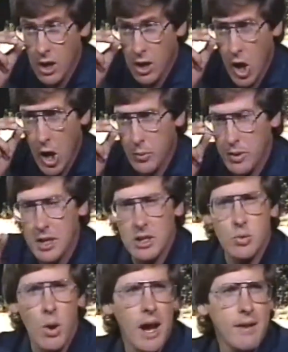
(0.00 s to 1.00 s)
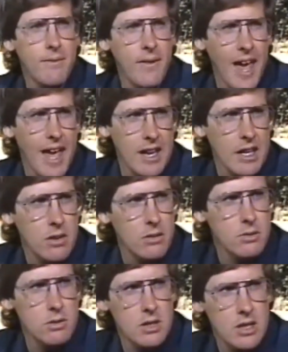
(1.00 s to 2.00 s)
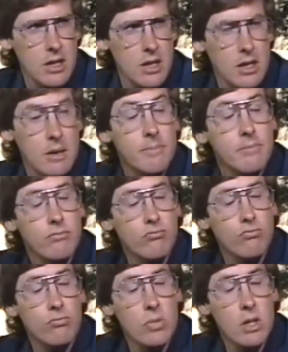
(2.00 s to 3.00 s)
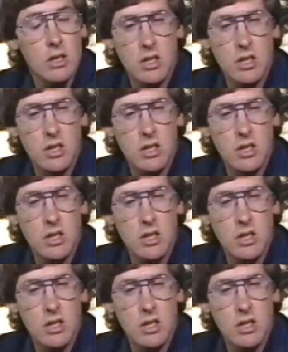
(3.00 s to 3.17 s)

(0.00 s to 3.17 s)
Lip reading: along with his wife, Annie, who's, well,